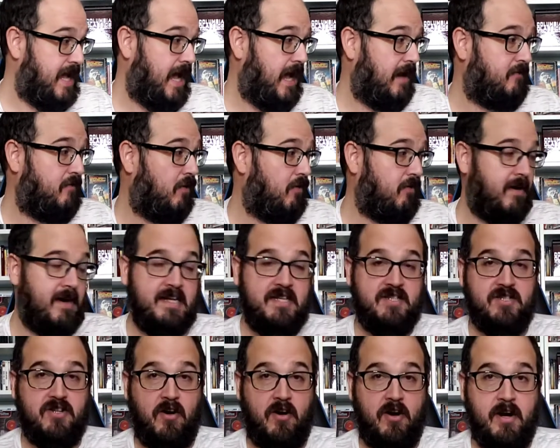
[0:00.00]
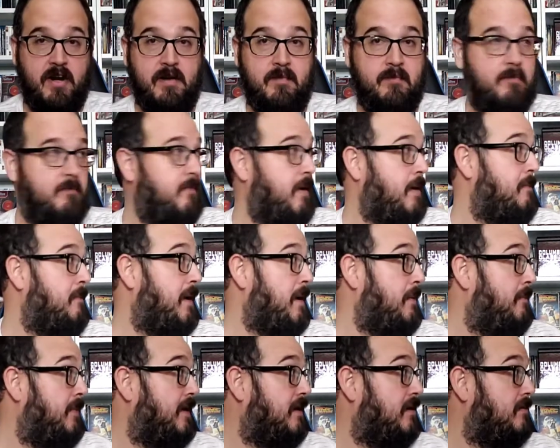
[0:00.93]
I've already started my
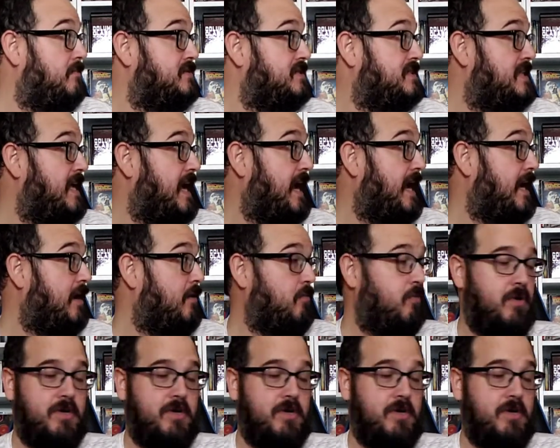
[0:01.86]
May pickup stack,